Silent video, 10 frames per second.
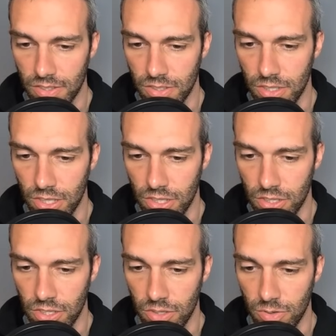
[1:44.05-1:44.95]
to the
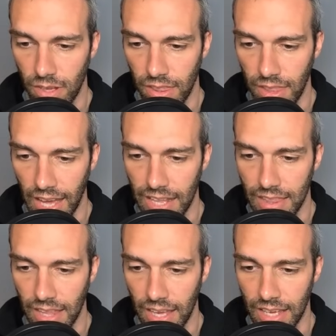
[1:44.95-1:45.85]
tune
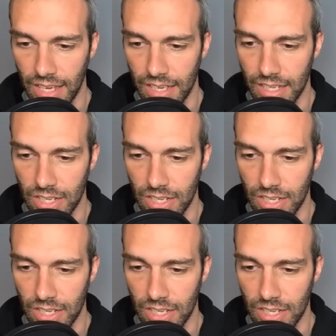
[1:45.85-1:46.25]
that they